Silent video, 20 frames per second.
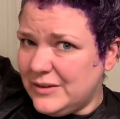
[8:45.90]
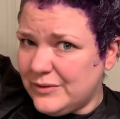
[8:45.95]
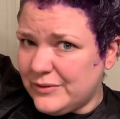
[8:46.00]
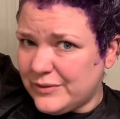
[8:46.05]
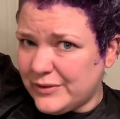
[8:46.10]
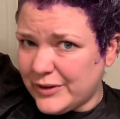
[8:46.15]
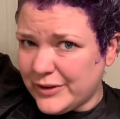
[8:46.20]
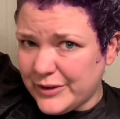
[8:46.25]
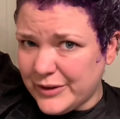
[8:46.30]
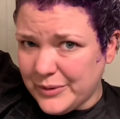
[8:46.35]

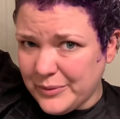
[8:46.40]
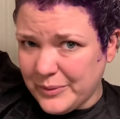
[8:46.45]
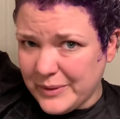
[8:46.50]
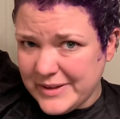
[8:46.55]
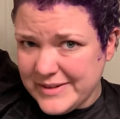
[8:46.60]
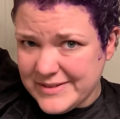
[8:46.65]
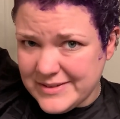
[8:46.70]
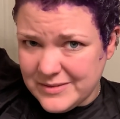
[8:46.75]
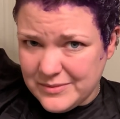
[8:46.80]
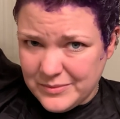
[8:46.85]
For no
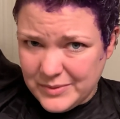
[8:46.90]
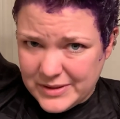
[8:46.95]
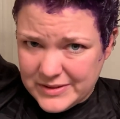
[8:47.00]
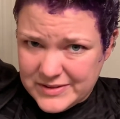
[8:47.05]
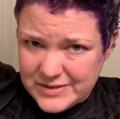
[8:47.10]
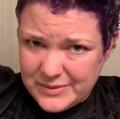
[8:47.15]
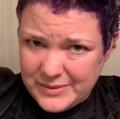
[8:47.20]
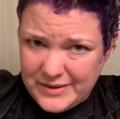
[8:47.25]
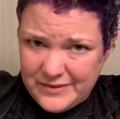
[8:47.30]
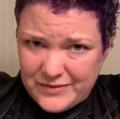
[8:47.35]
reason
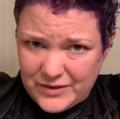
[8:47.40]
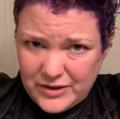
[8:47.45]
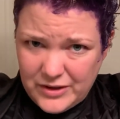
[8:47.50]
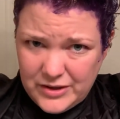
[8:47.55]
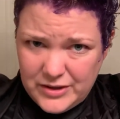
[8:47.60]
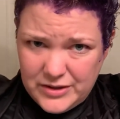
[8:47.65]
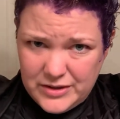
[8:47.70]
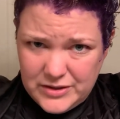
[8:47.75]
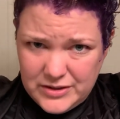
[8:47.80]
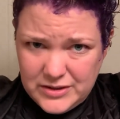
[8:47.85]
whatsoever,
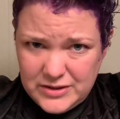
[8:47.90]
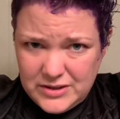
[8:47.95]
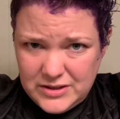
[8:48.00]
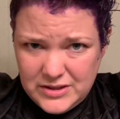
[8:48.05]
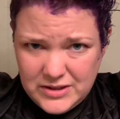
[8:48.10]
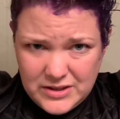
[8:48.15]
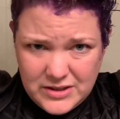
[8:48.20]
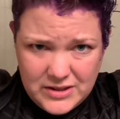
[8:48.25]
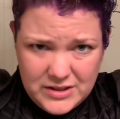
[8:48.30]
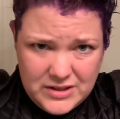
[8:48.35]

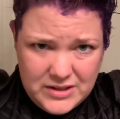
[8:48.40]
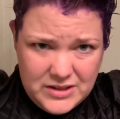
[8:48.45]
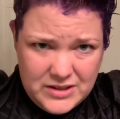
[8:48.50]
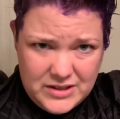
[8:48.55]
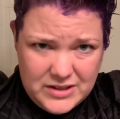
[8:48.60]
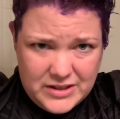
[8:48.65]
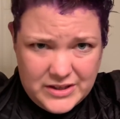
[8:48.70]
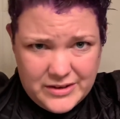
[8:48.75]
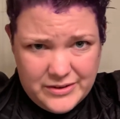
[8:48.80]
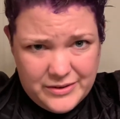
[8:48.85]

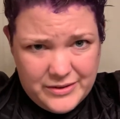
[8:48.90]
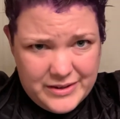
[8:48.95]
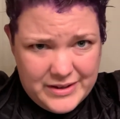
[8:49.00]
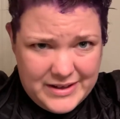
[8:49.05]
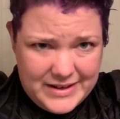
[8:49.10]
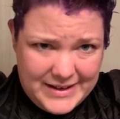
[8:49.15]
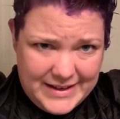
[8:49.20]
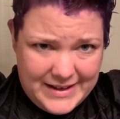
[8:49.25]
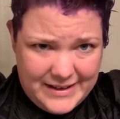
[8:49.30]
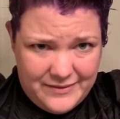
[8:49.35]
other than
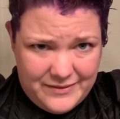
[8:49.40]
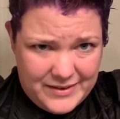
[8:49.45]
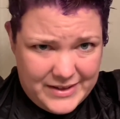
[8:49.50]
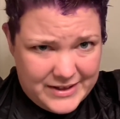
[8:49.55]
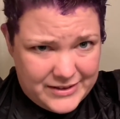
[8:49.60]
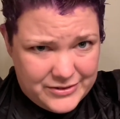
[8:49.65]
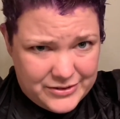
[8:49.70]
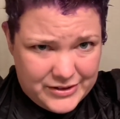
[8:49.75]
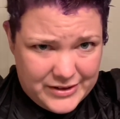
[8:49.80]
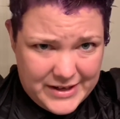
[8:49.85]
I have
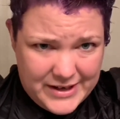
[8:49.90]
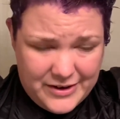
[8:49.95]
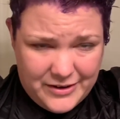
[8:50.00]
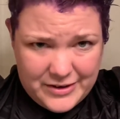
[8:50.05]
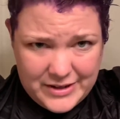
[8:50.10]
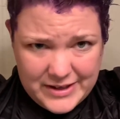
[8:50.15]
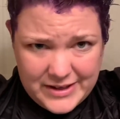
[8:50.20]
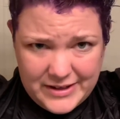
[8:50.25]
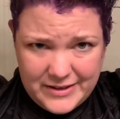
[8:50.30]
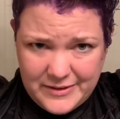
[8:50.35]
extra hair
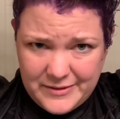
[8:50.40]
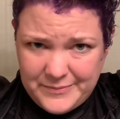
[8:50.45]
dye.